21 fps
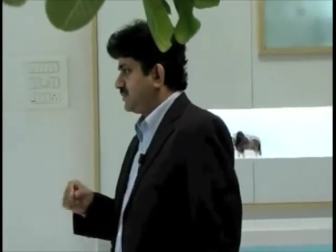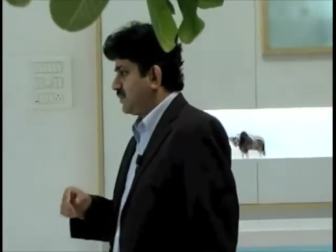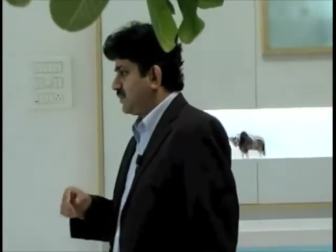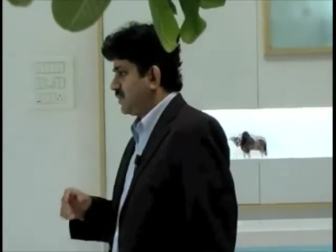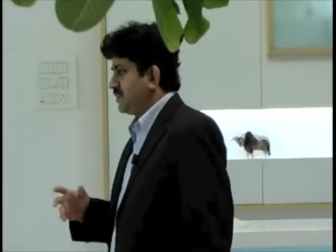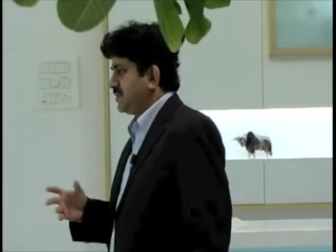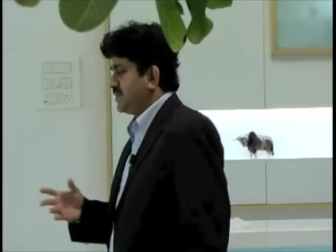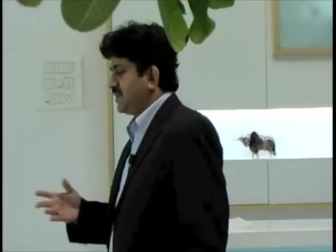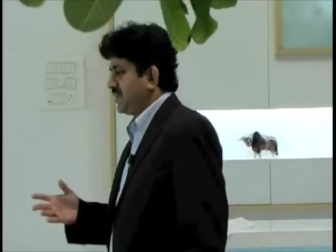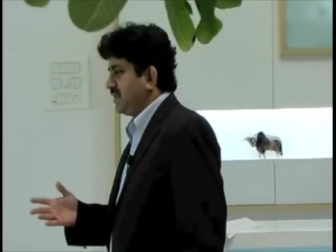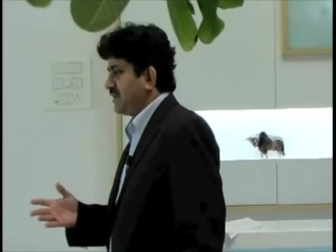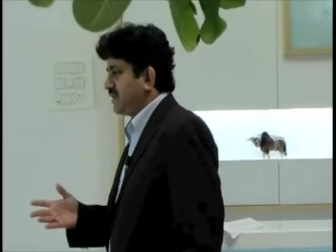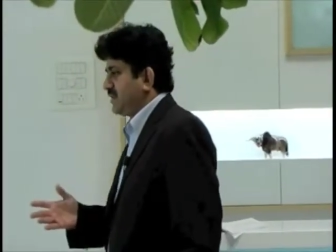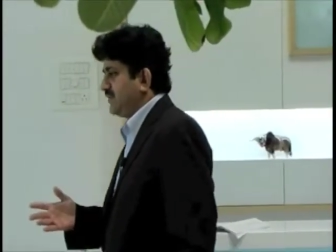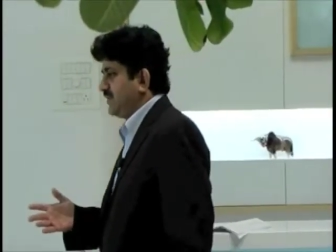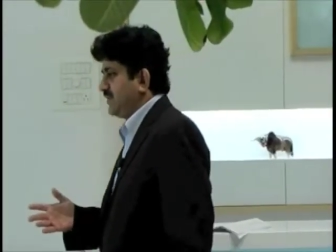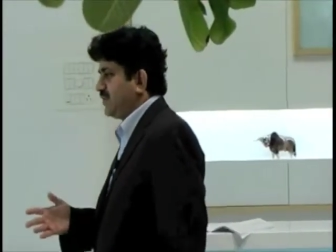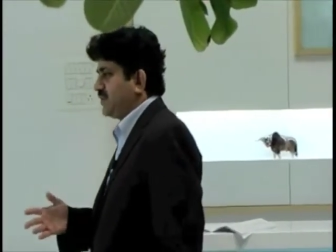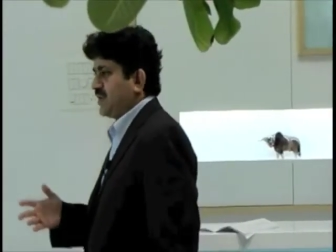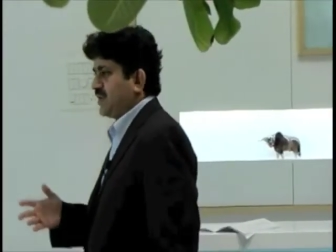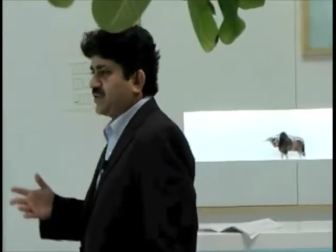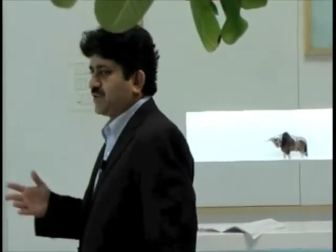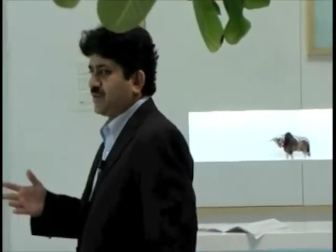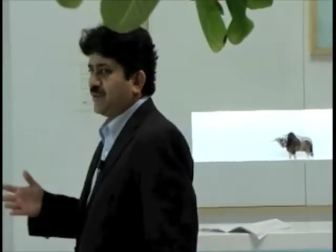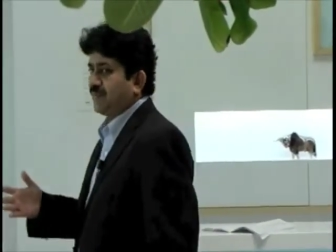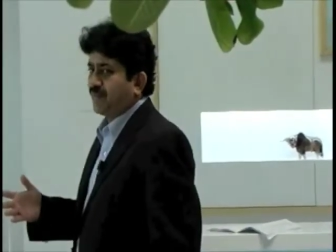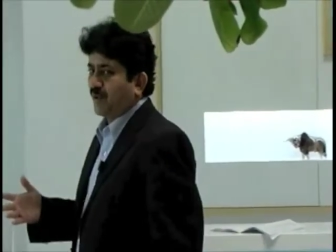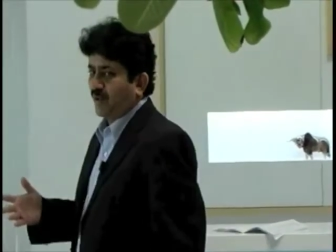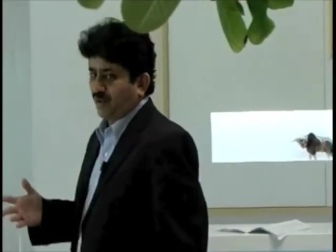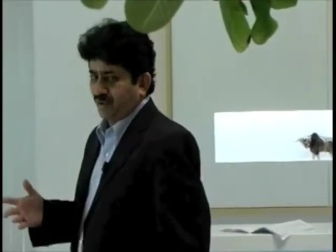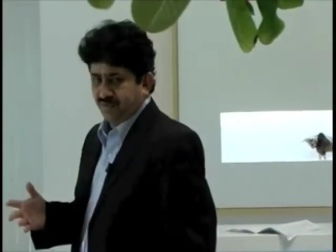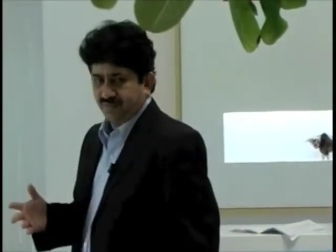alternatively you had to
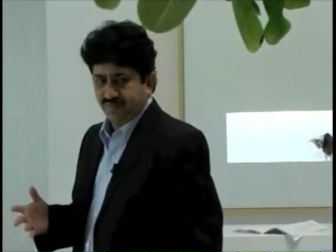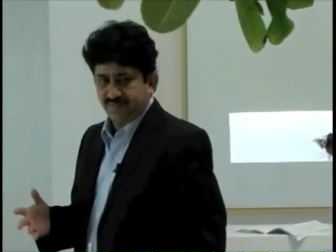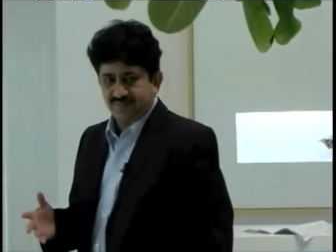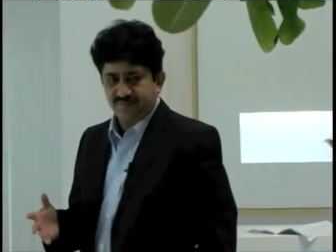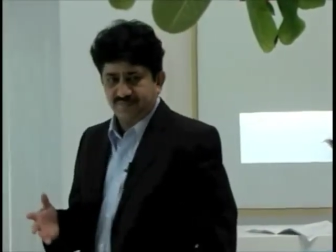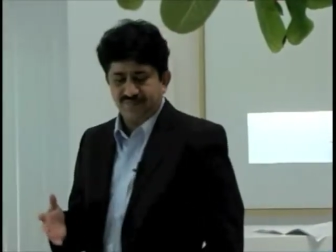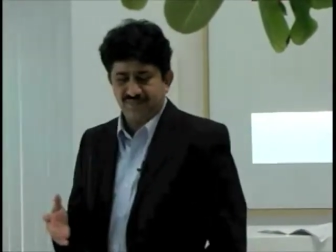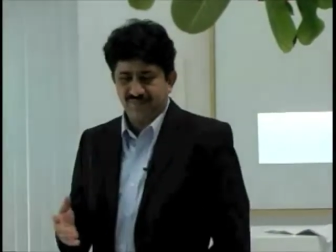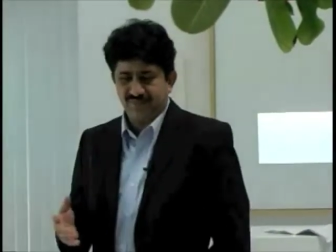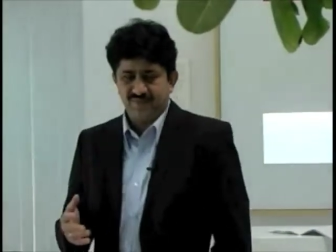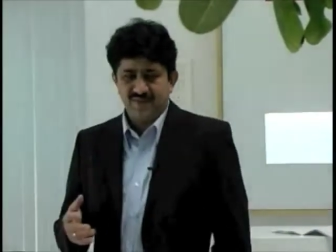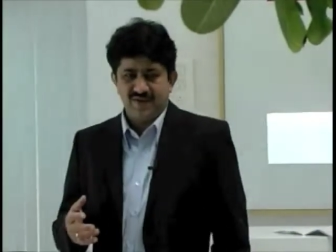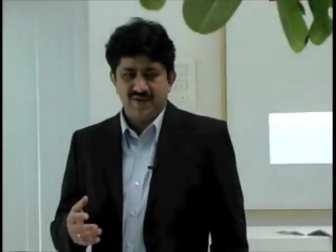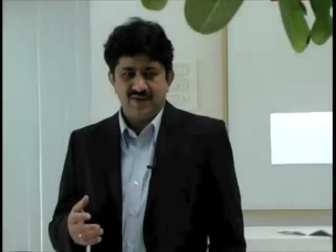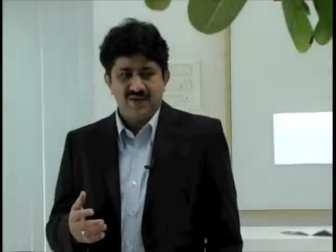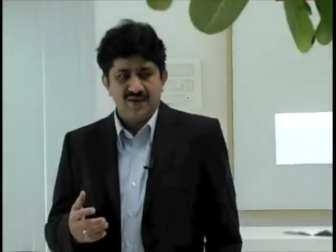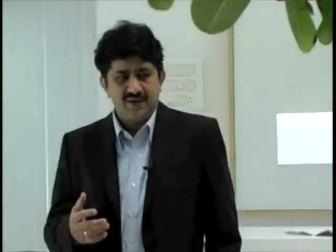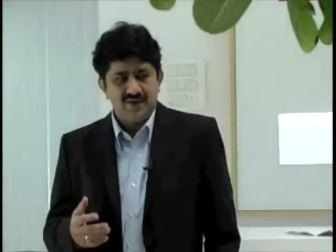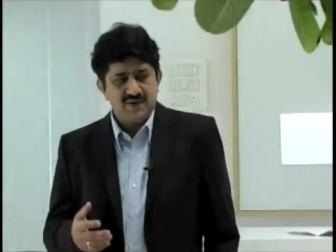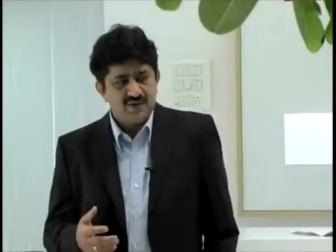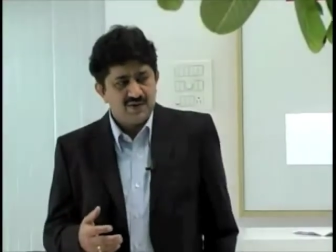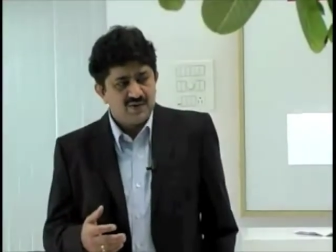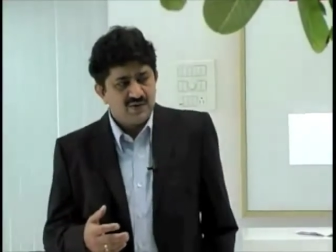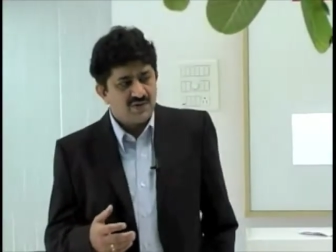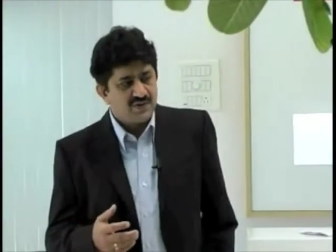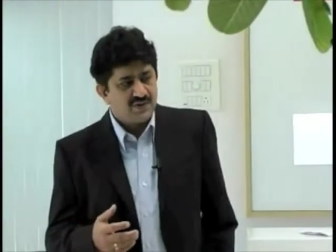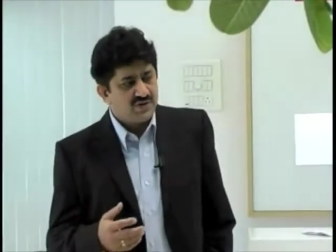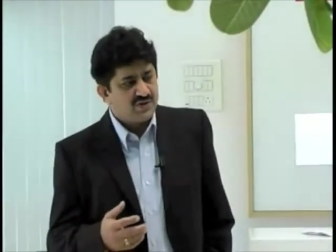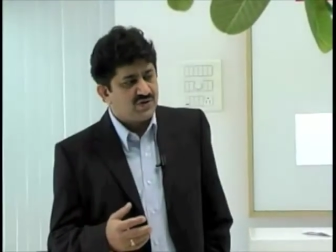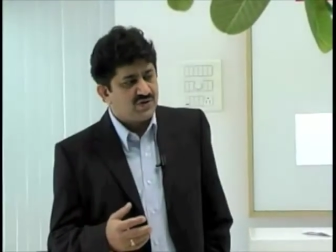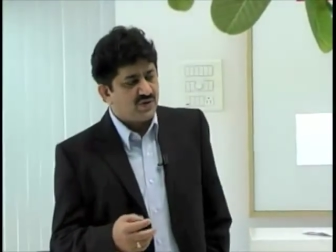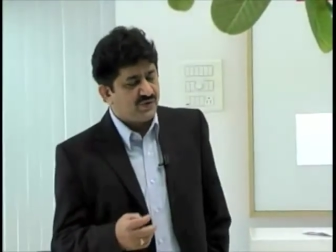import.
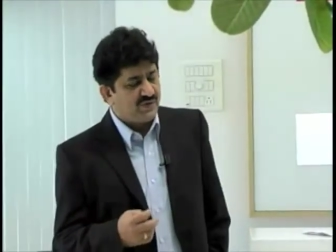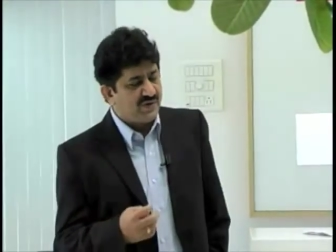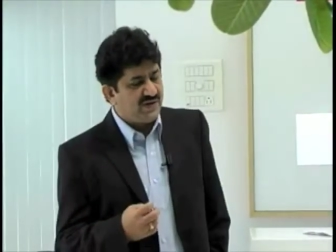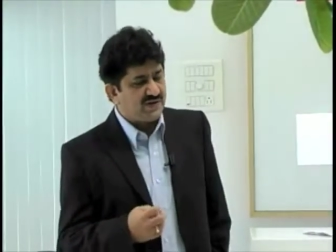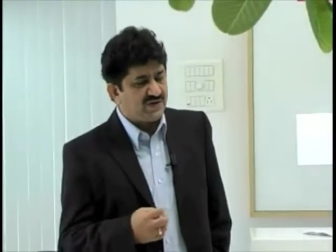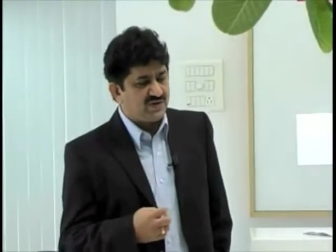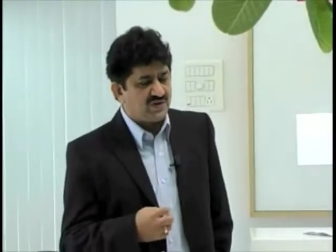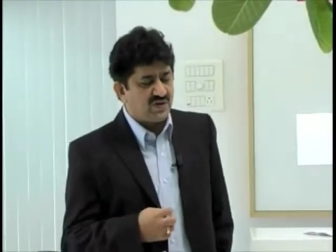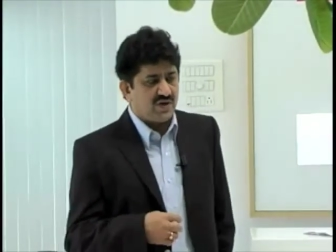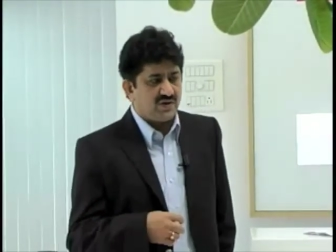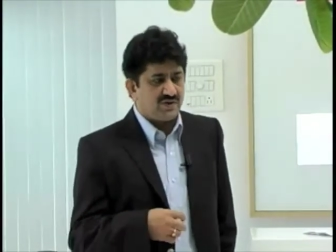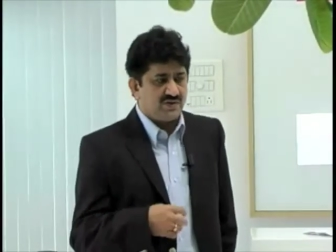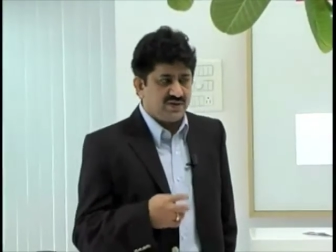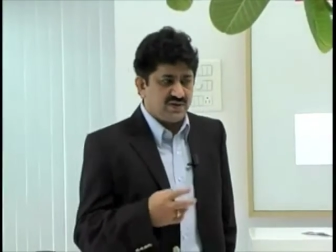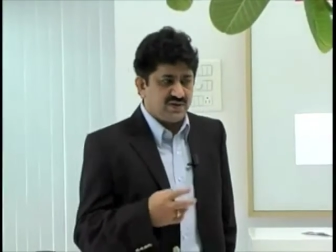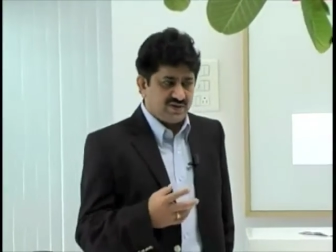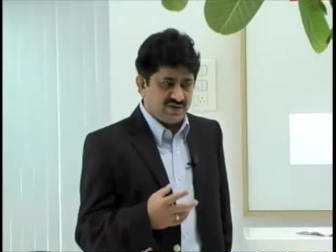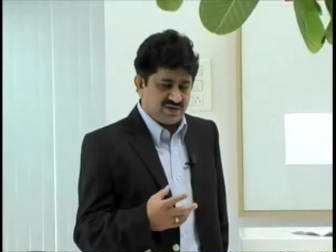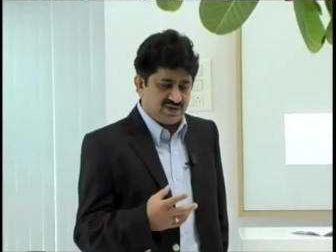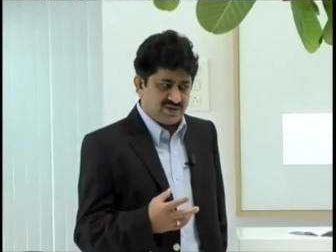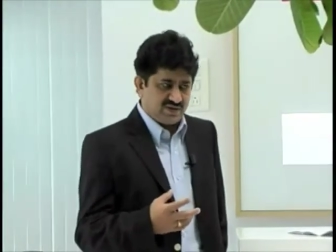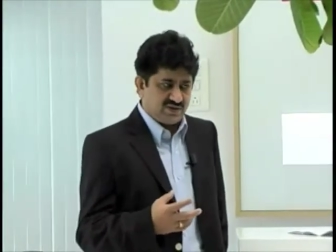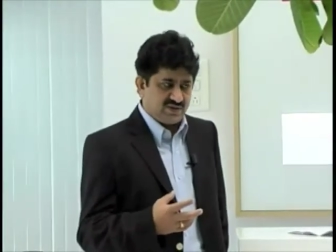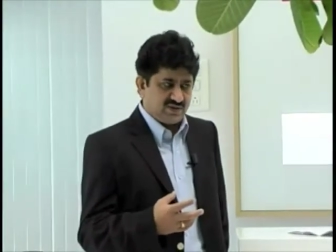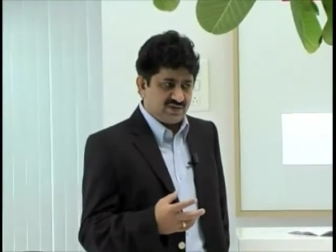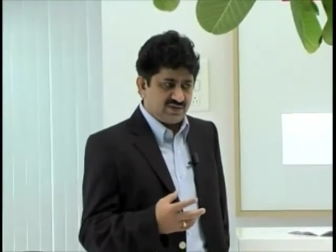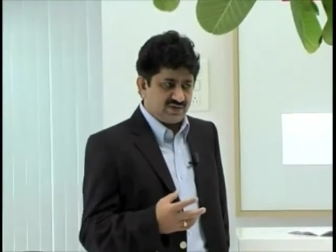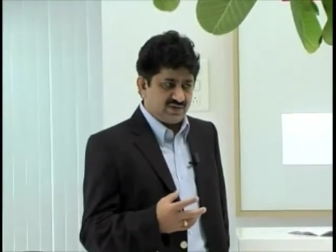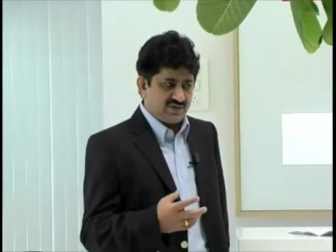So we saw this